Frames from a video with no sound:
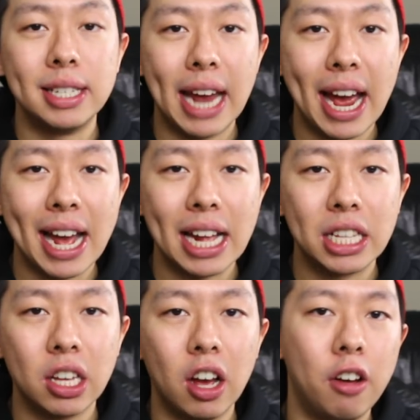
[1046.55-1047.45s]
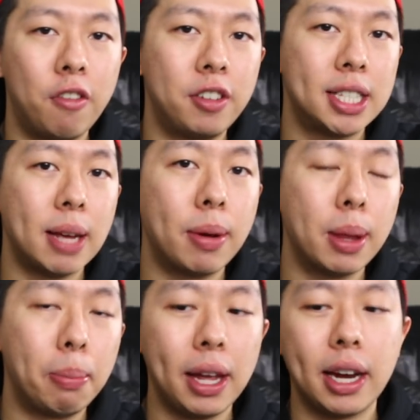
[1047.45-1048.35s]
dads of some of
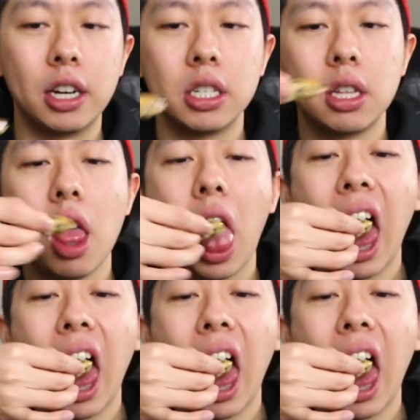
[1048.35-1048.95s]
the players.